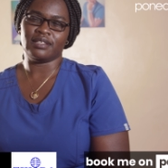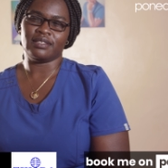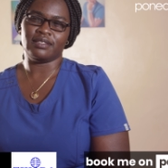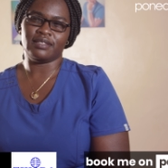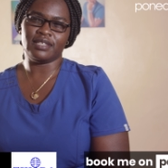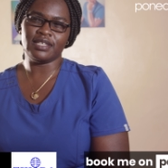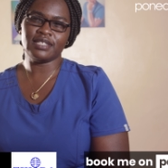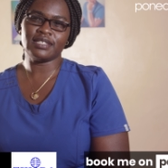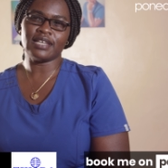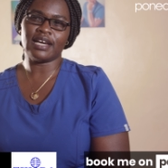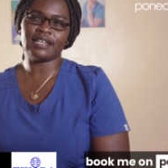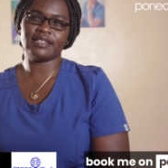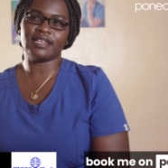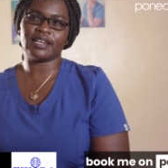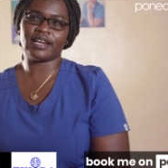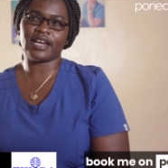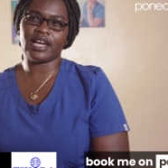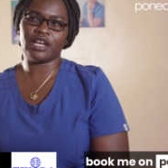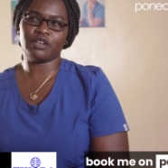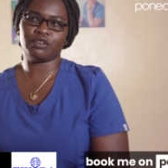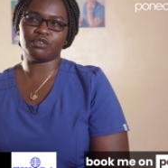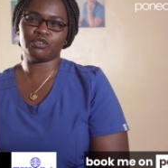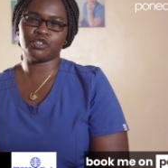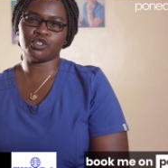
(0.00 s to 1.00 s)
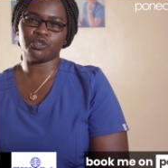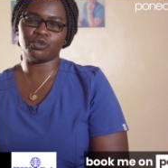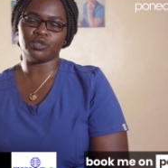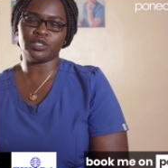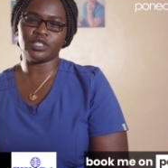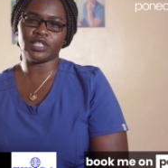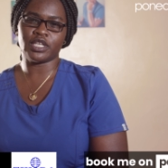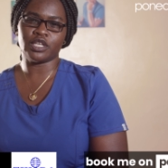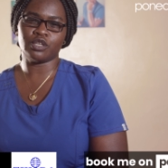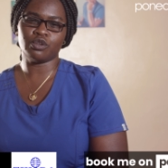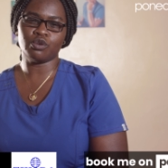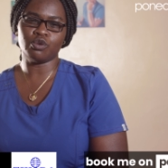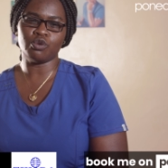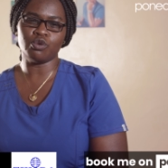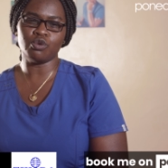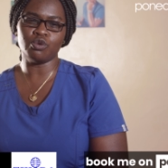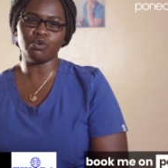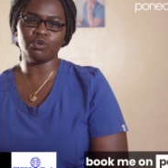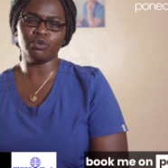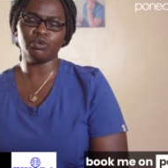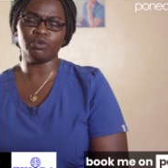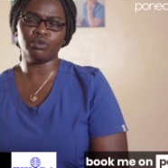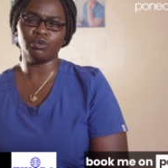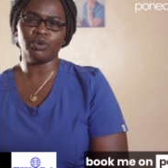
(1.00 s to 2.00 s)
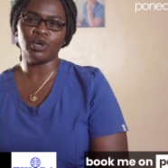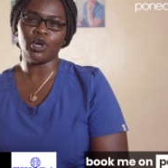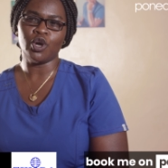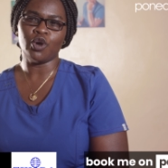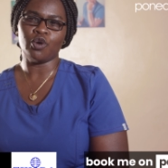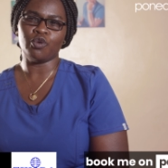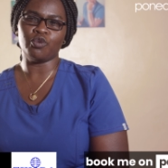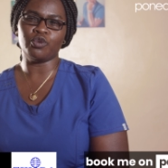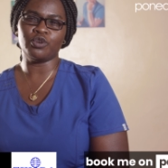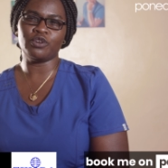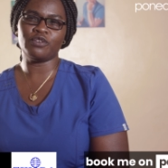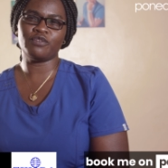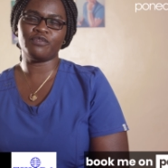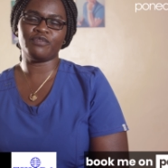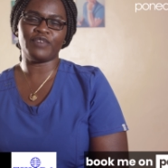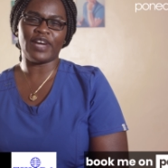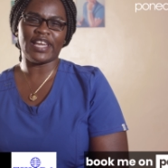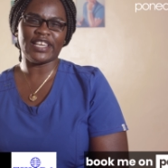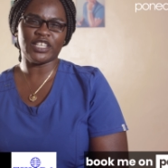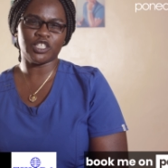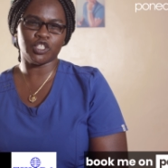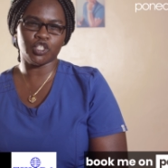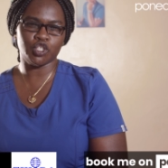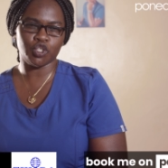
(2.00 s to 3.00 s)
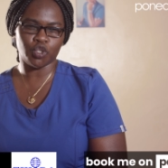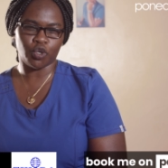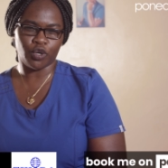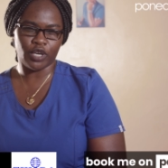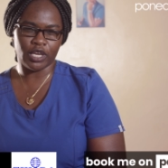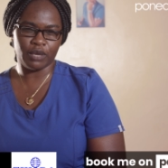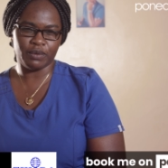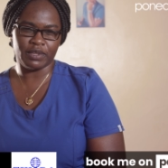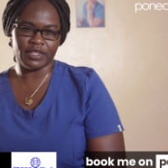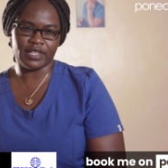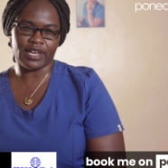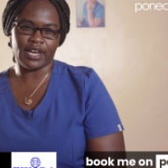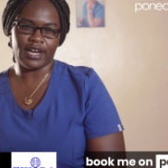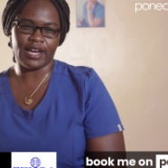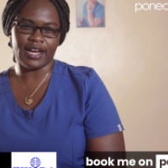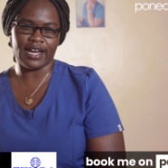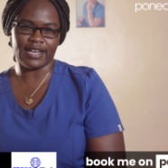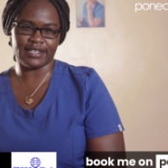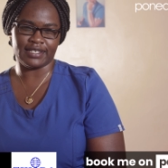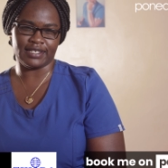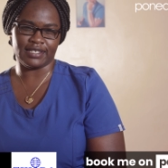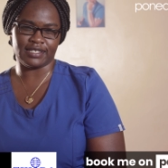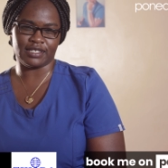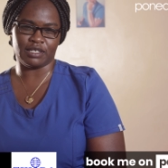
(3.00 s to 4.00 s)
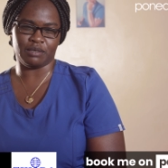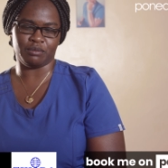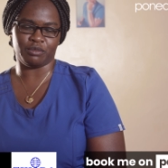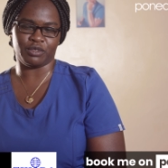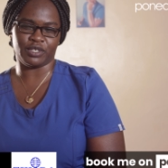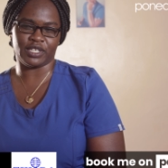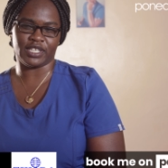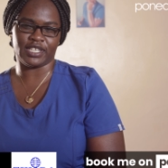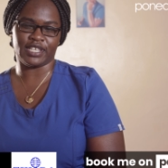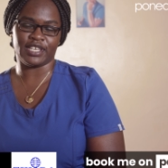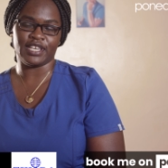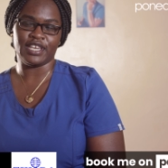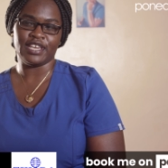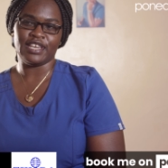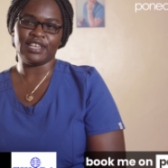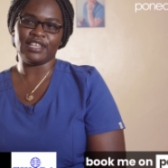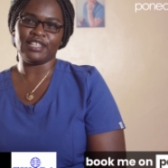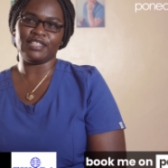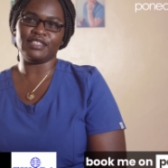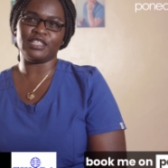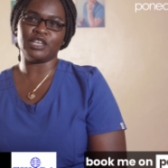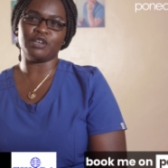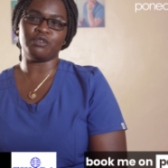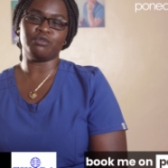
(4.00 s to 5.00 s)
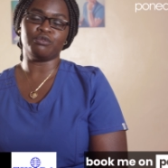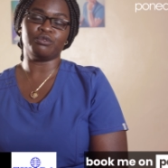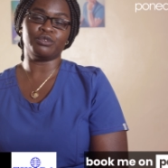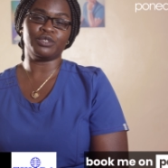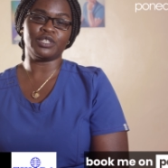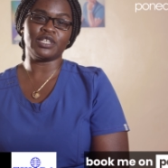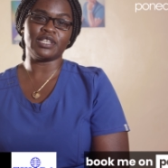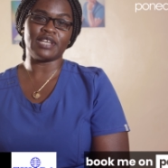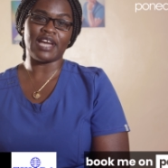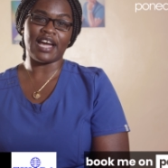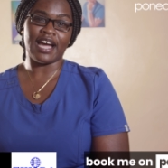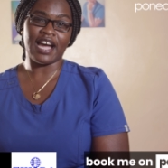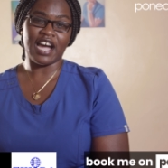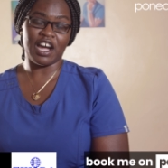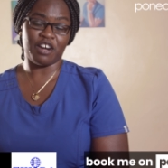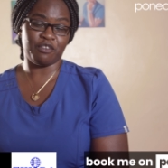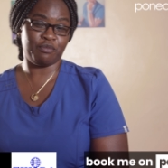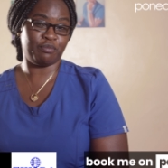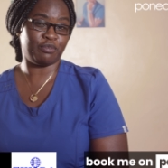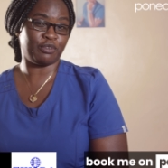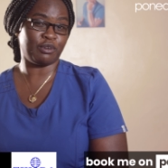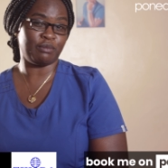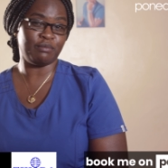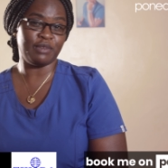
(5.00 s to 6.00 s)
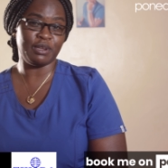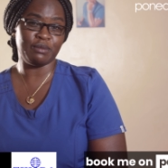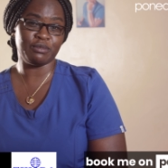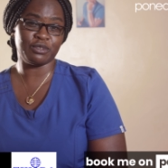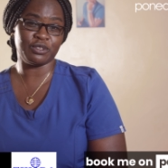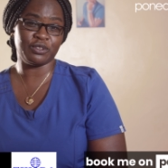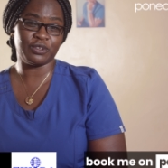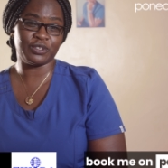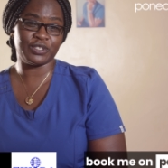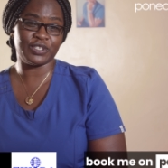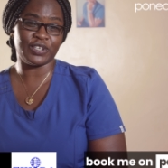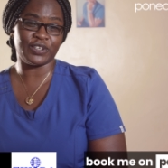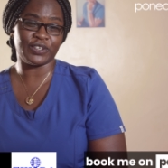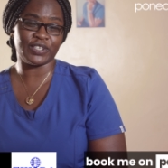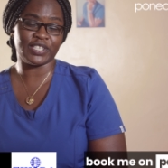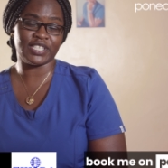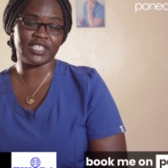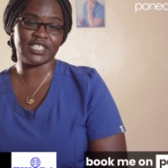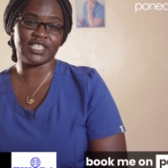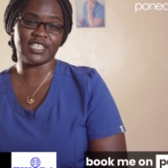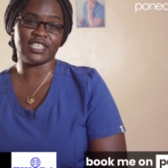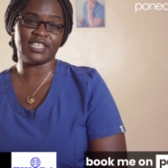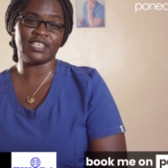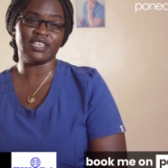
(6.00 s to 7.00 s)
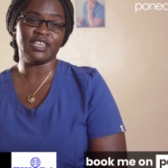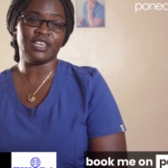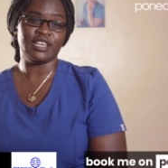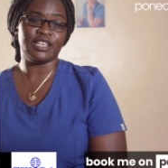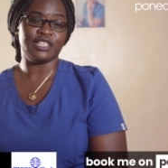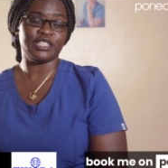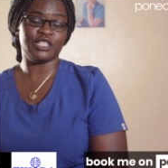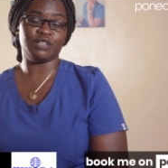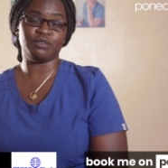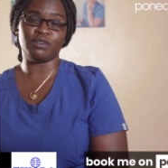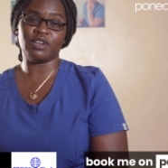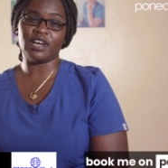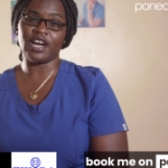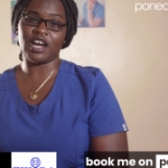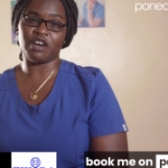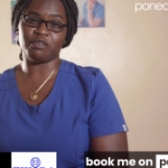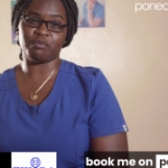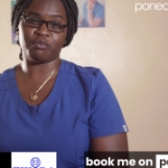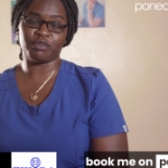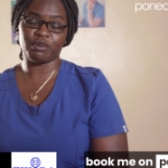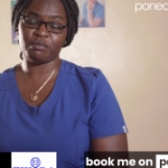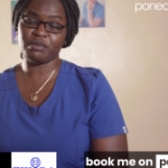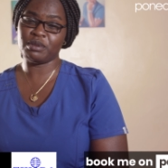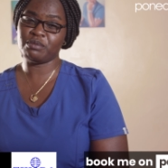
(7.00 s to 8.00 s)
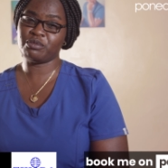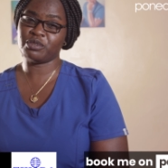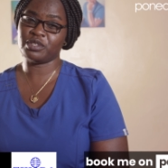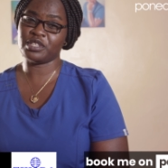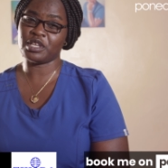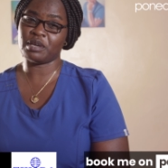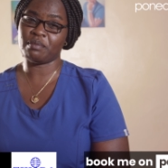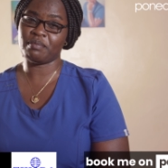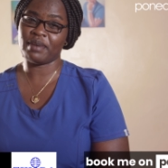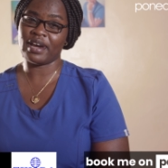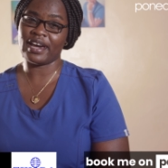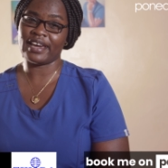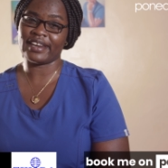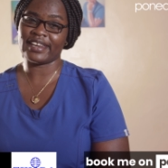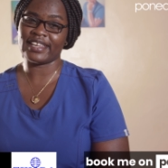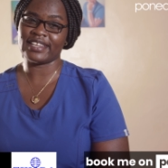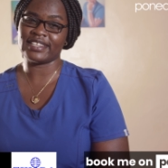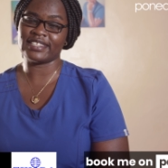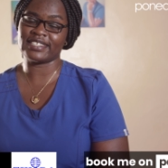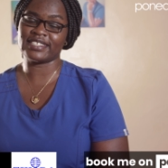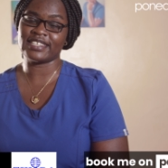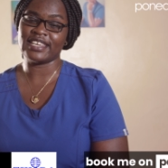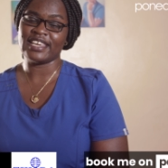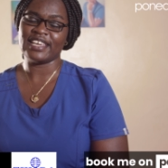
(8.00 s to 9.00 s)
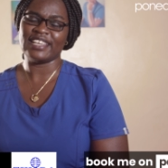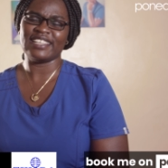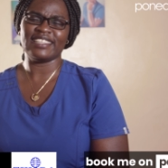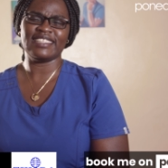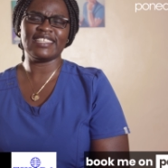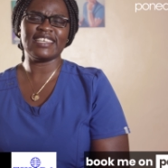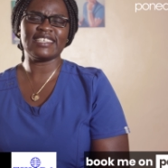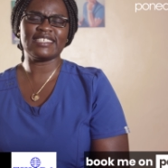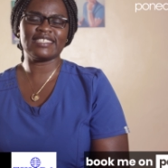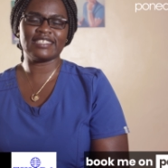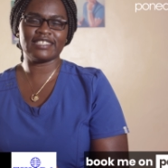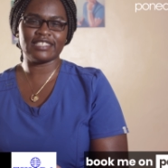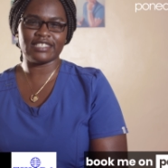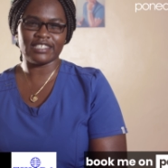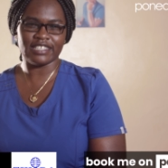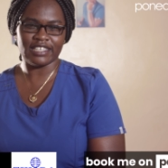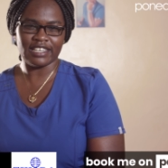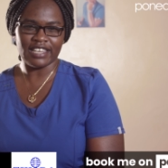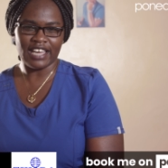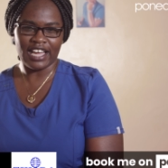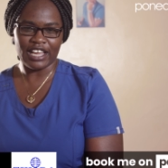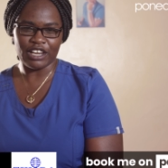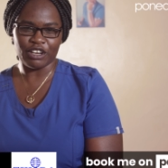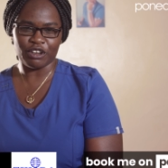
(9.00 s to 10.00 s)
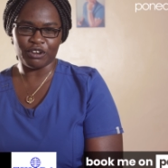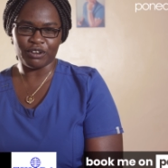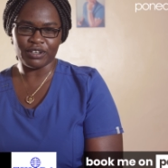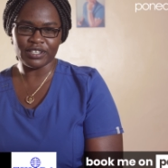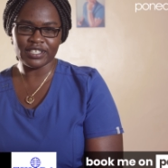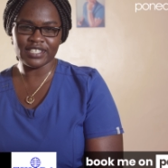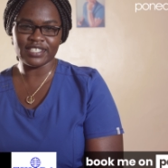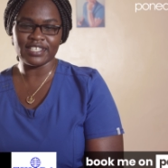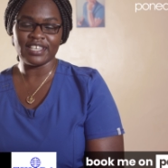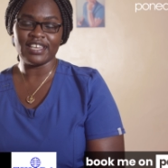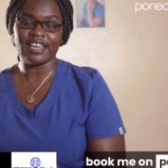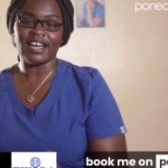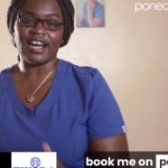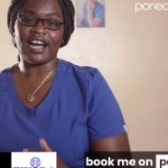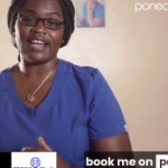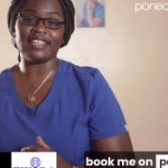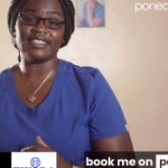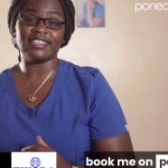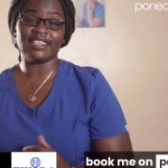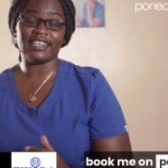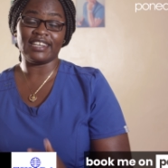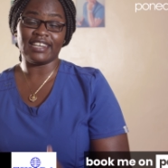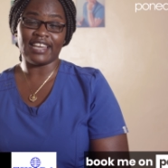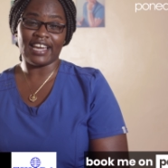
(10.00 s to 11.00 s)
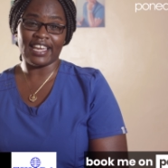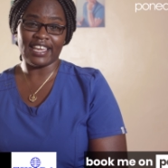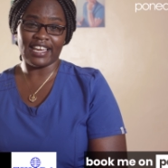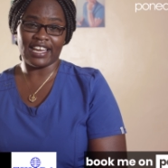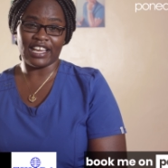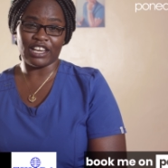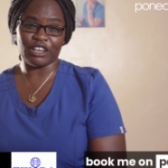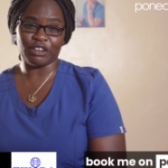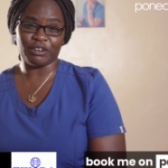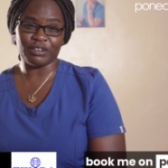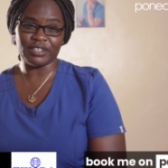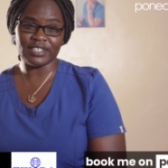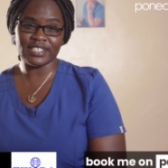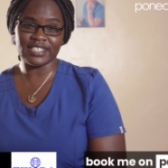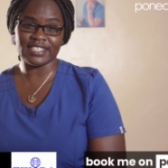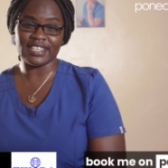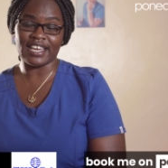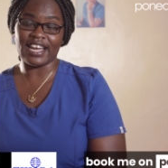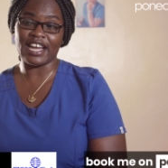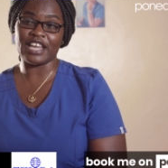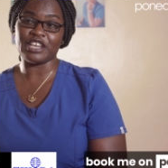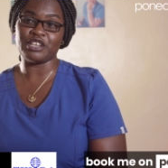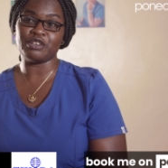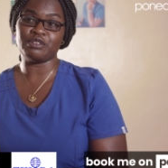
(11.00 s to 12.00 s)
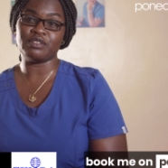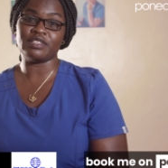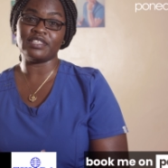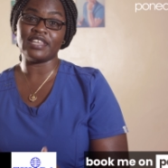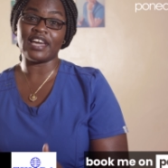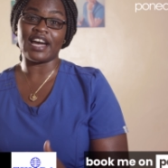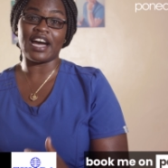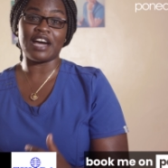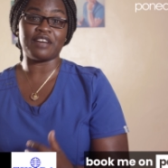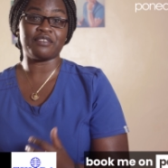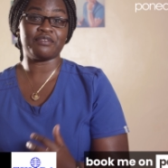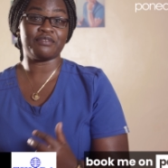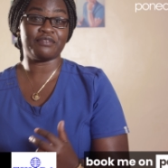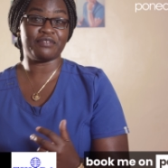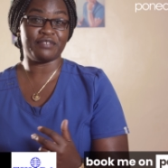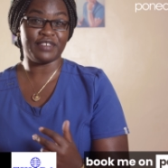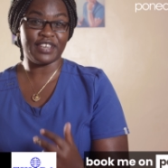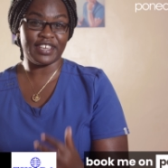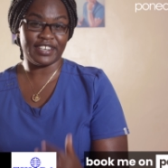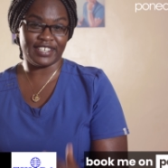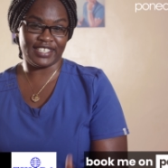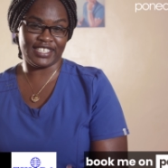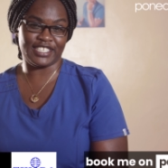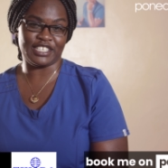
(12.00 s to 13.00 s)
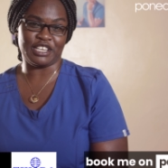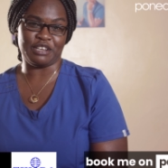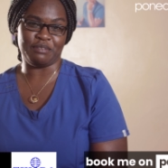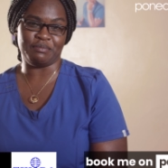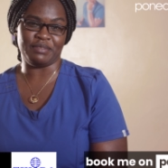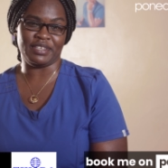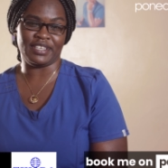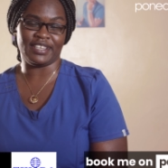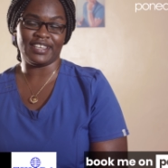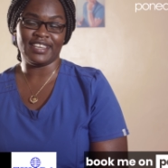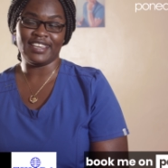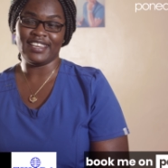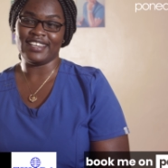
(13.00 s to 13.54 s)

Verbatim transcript: these are the kind of children who will find joy when they're hurting somebody. They will have problems with authority, they will have problems with their parents, they steal a lot and they lie a lot, and they are very charming